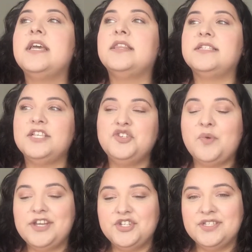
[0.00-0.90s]
the
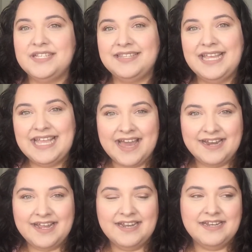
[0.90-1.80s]
situations that they get
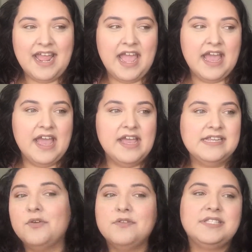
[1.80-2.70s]
in,
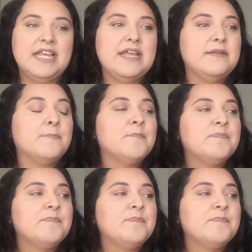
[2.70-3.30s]
and results in